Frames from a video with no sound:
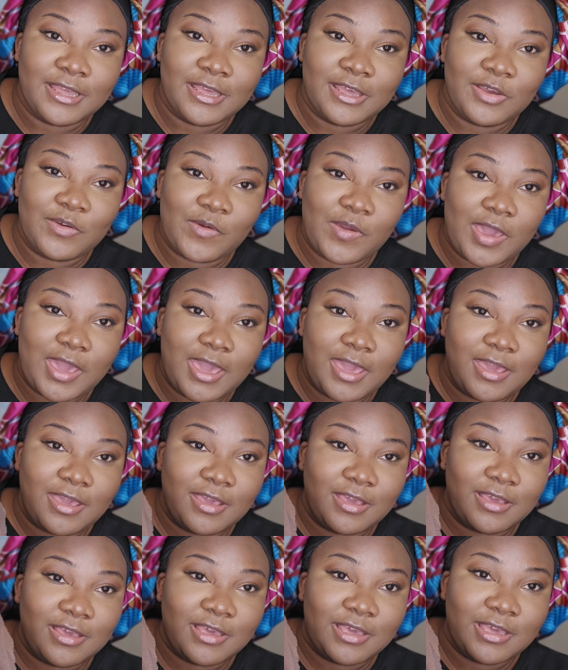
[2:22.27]

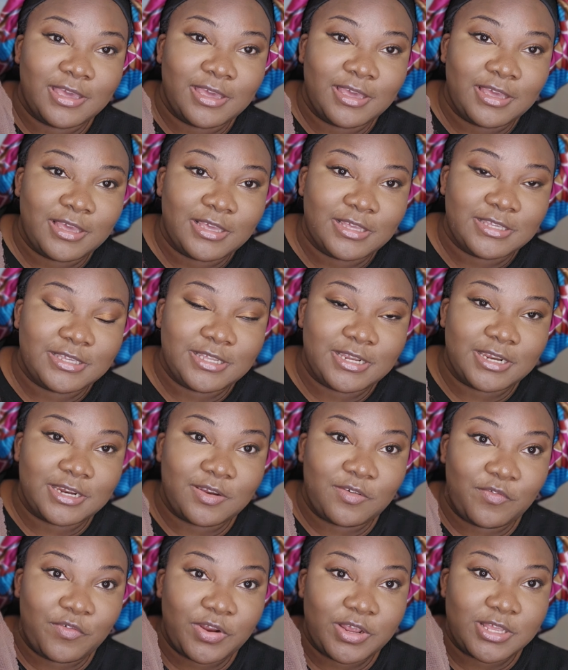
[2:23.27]
okay see the
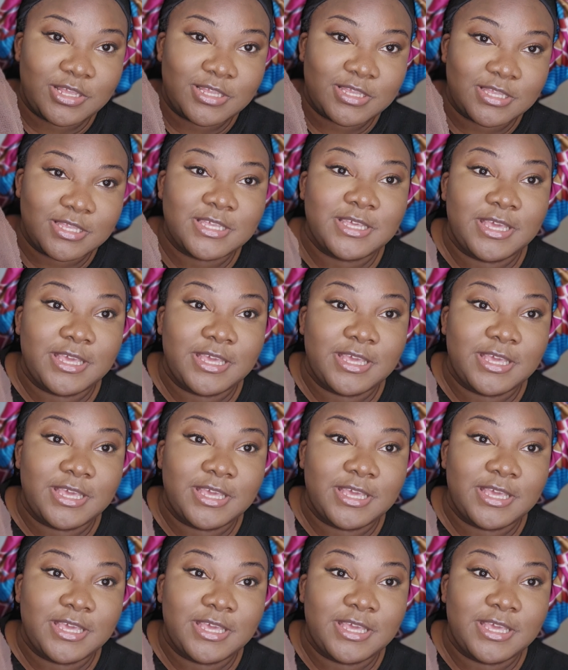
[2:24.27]
difference